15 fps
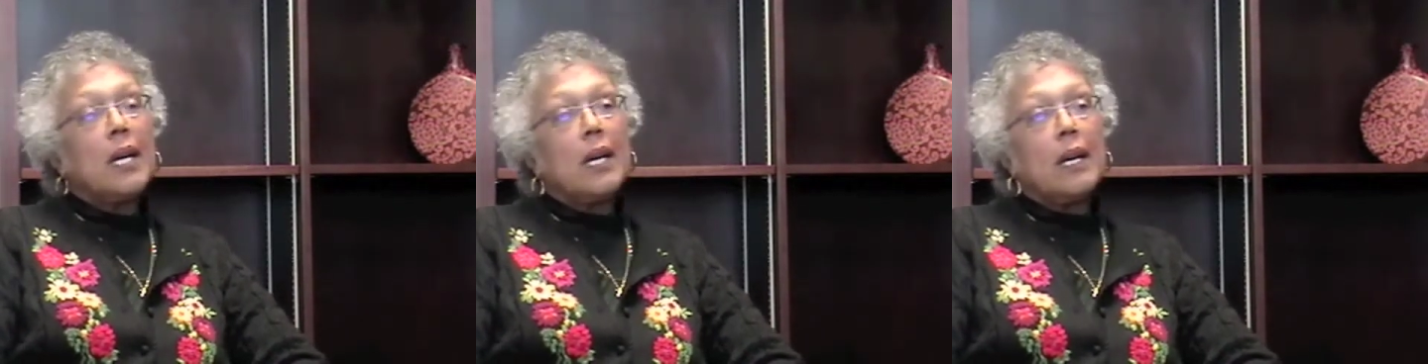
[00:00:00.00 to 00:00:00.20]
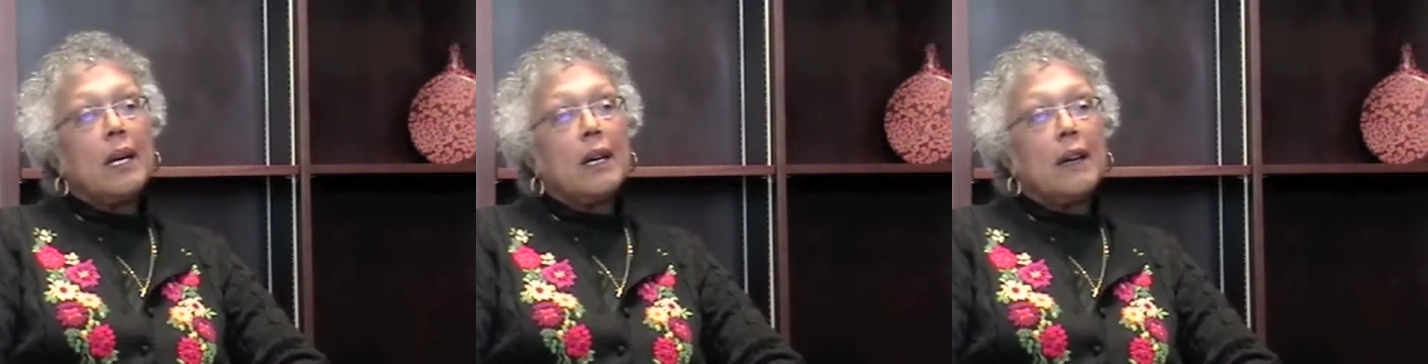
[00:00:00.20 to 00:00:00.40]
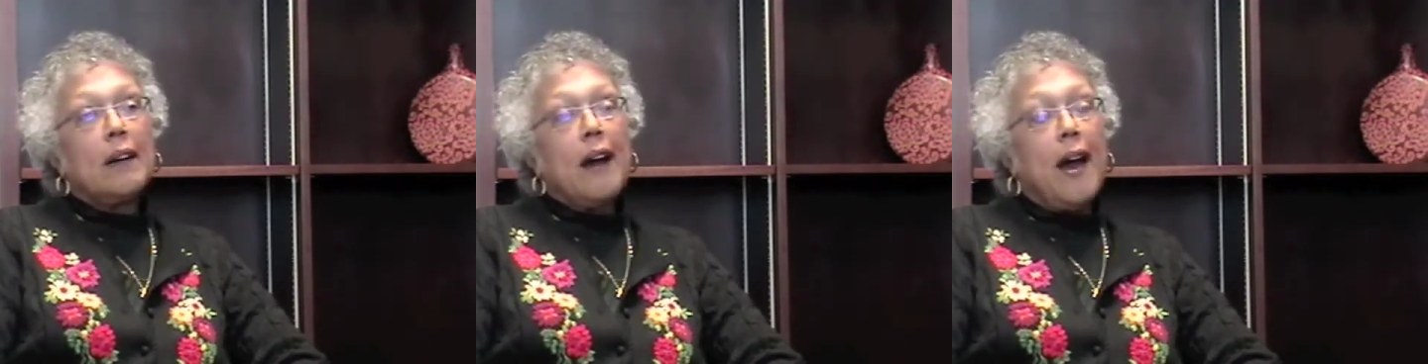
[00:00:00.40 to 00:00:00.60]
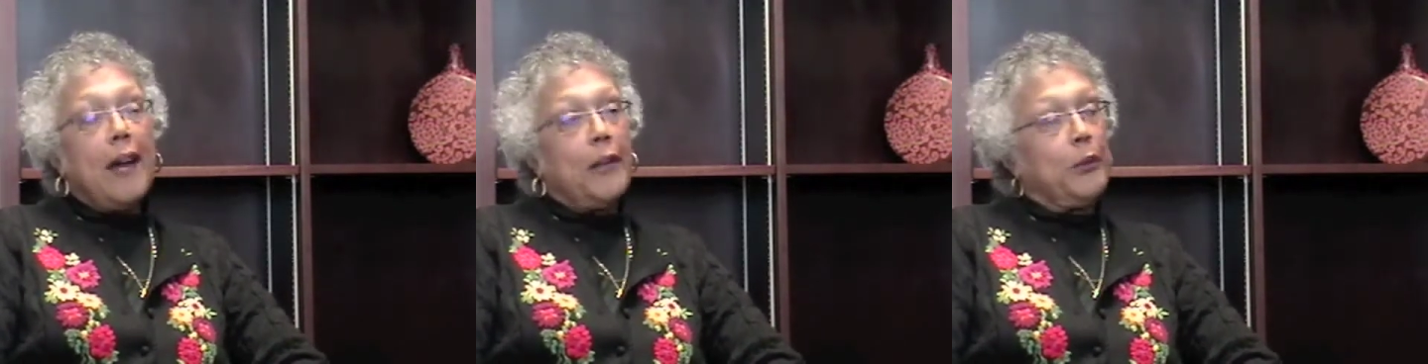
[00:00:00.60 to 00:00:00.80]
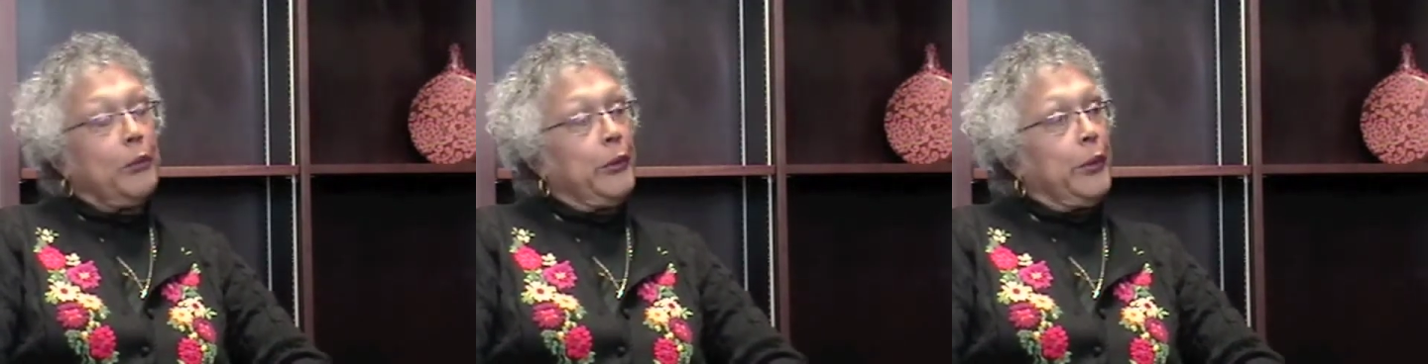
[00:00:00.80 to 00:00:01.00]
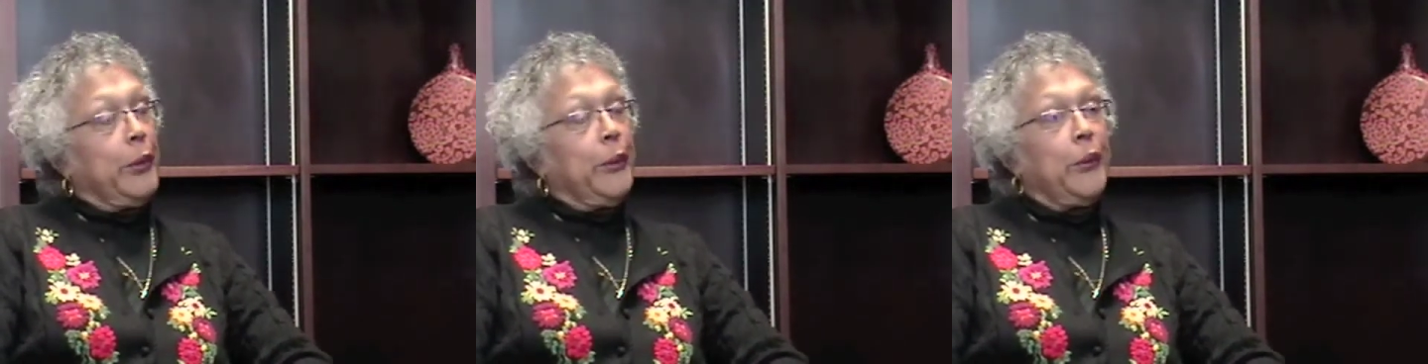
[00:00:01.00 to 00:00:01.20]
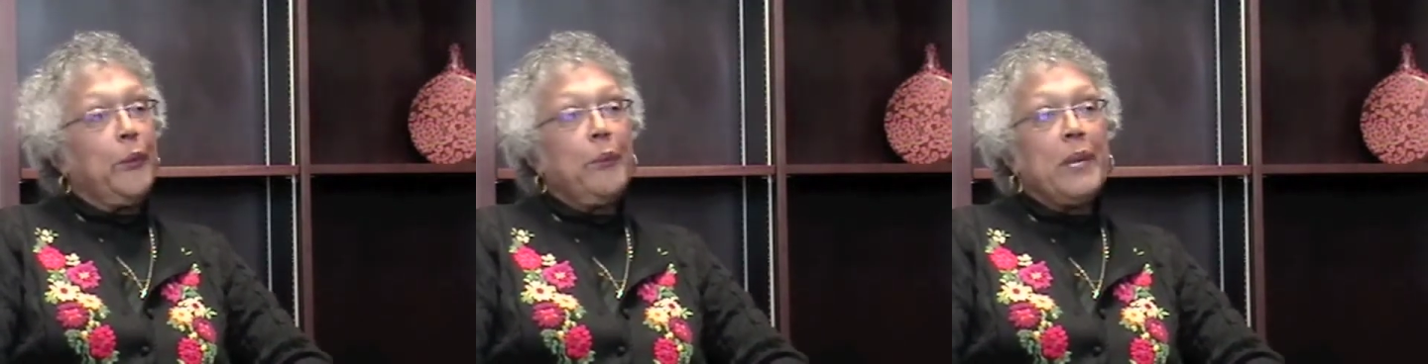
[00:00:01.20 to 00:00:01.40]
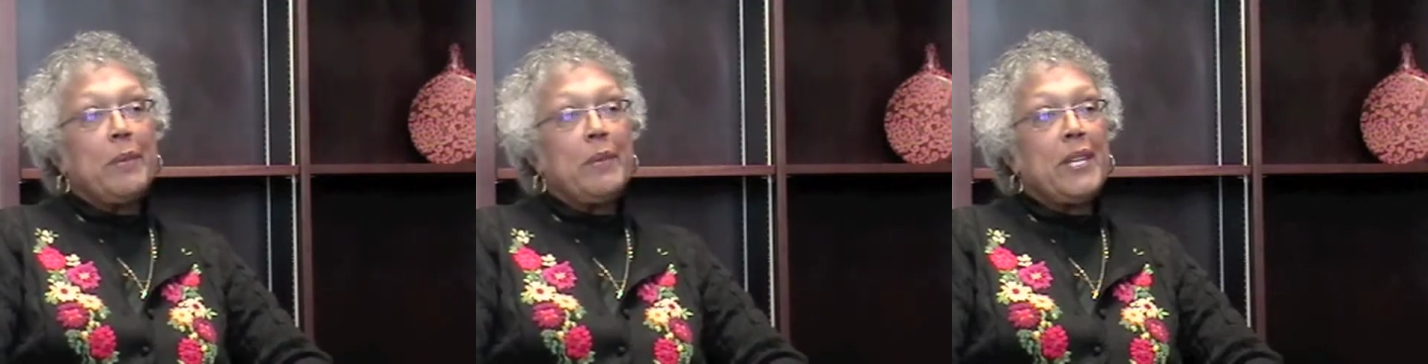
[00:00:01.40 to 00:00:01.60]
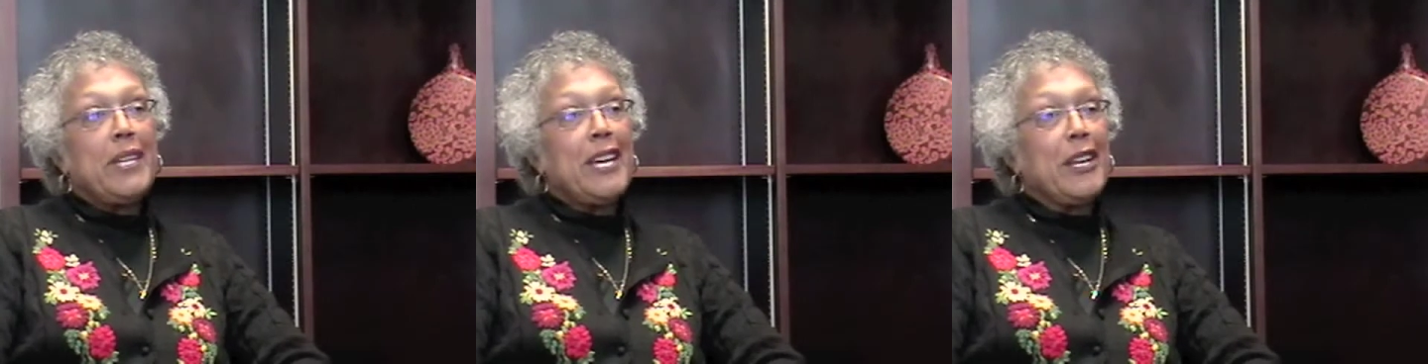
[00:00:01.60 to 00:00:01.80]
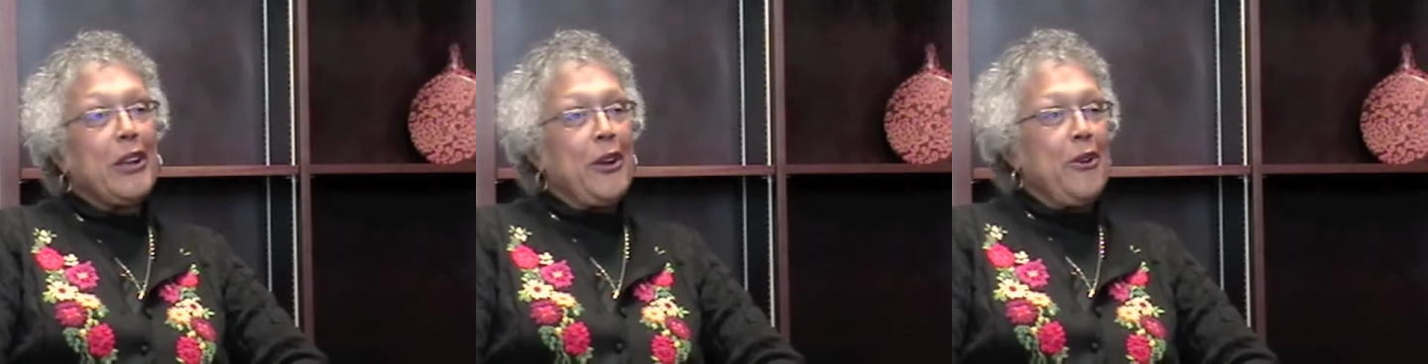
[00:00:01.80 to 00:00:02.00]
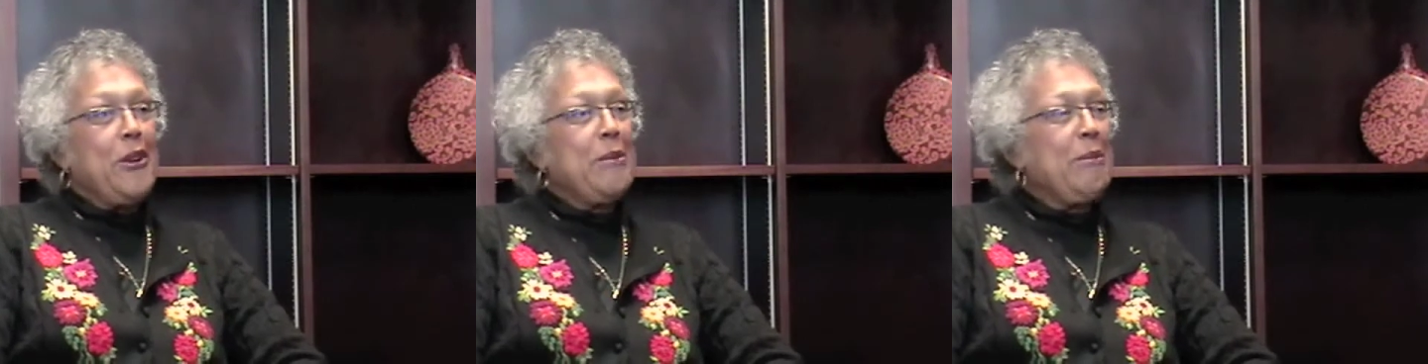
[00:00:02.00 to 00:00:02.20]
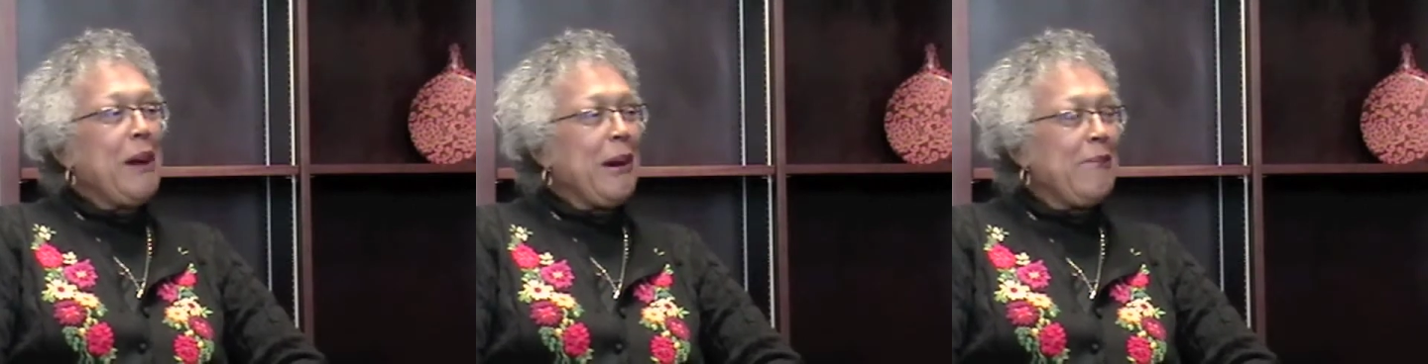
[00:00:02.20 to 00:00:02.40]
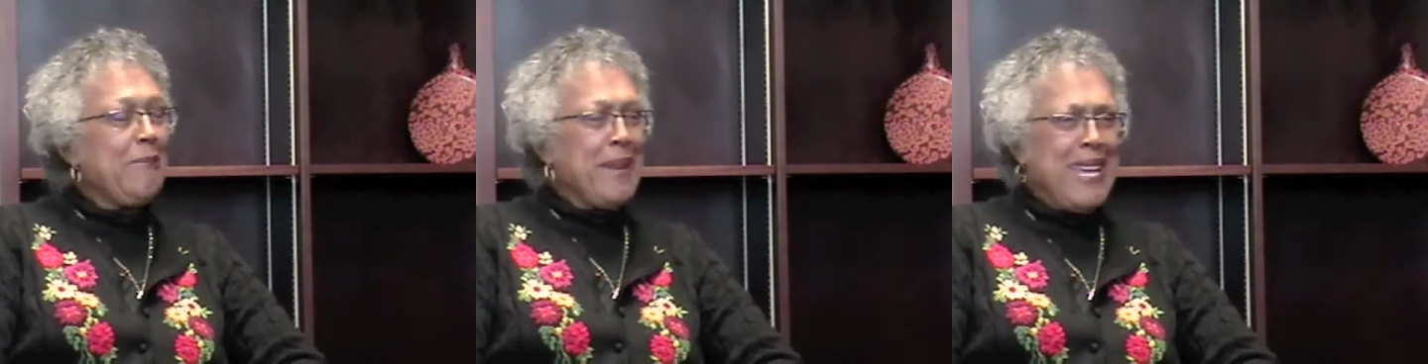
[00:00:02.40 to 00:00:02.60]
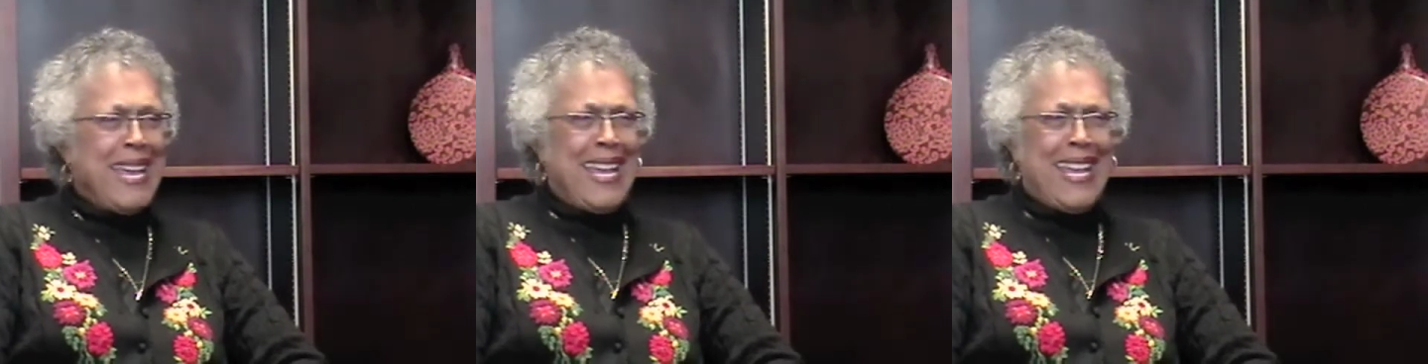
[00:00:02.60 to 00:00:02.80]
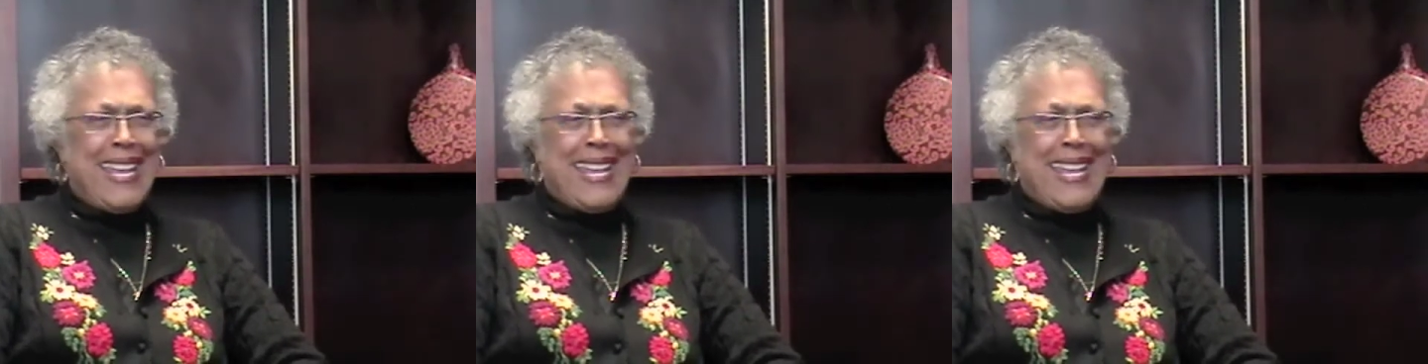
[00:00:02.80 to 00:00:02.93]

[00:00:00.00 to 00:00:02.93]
I don't know, maybe he had heard about me